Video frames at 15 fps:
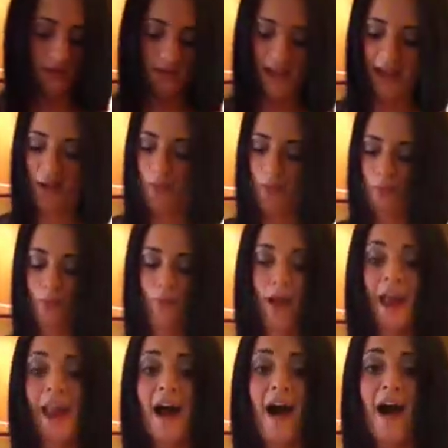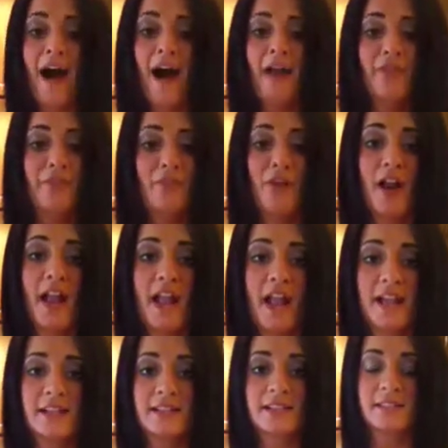Now, Red Hot,
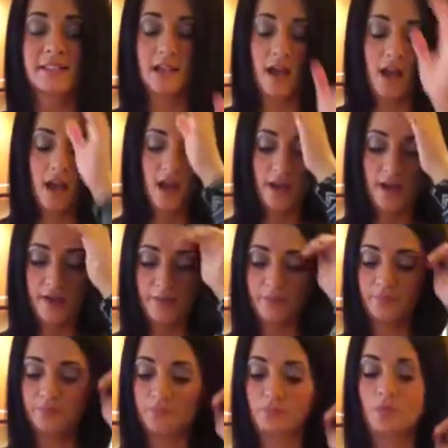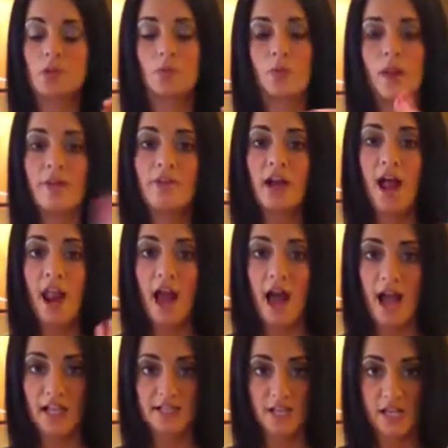Frank's, whatever kind of
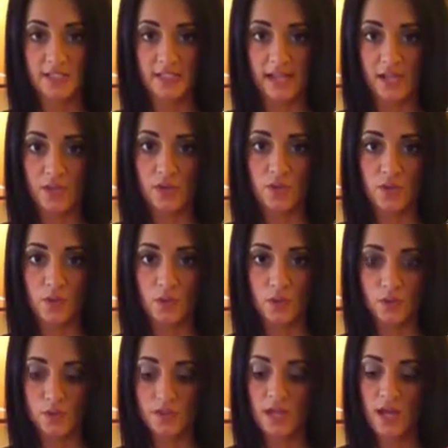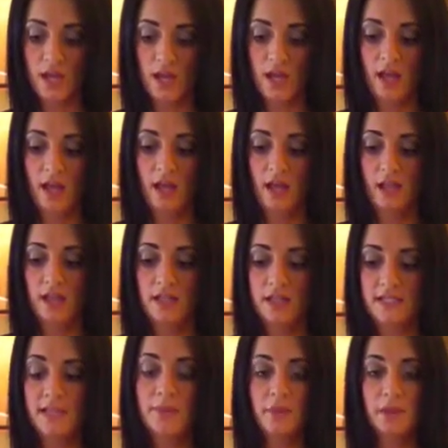hot sauce that you use,
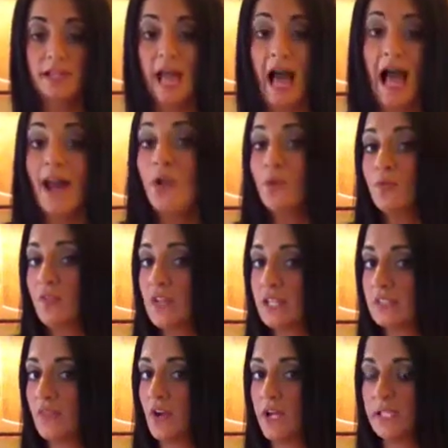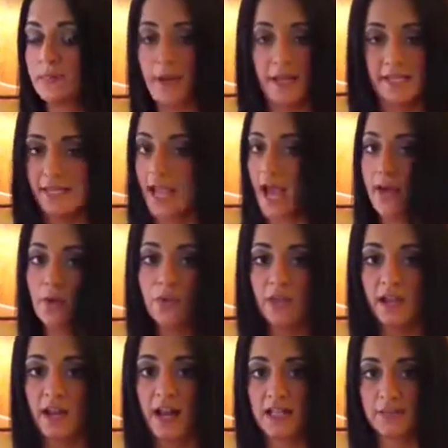typically I don't think it's very spicy. I don't
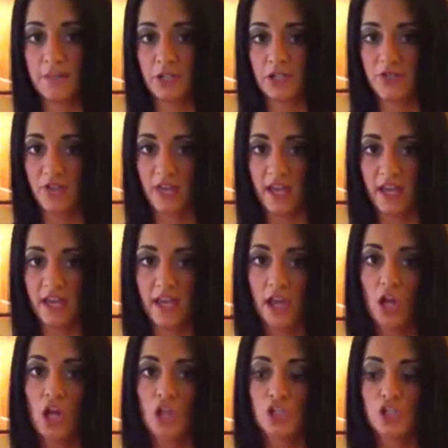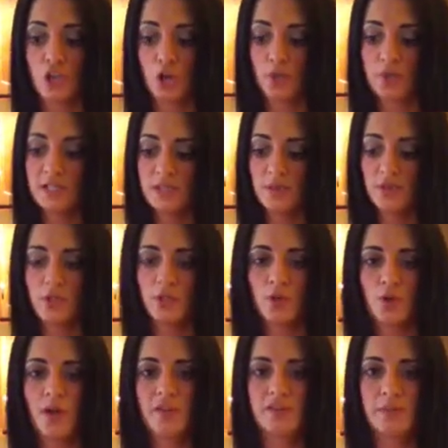think it has much of a kick. So this one you
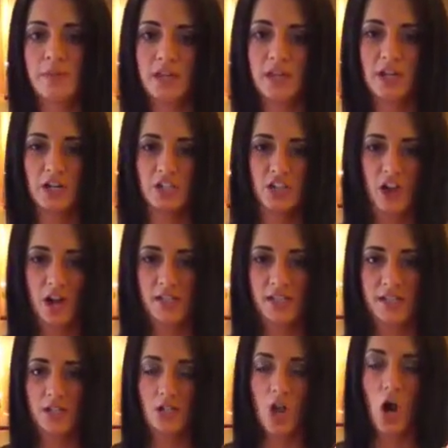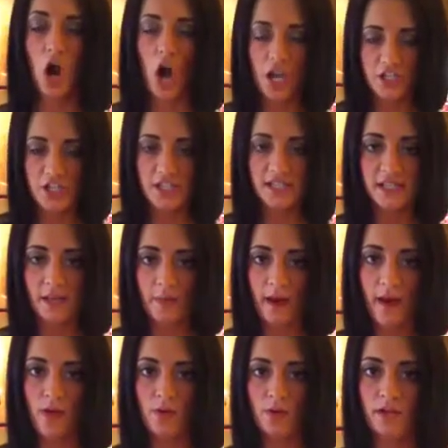don't have to be near as cautious
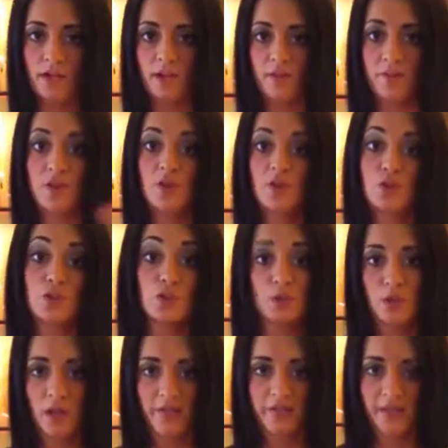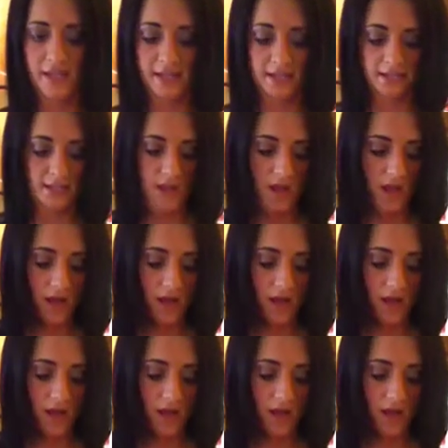about if you do love heat.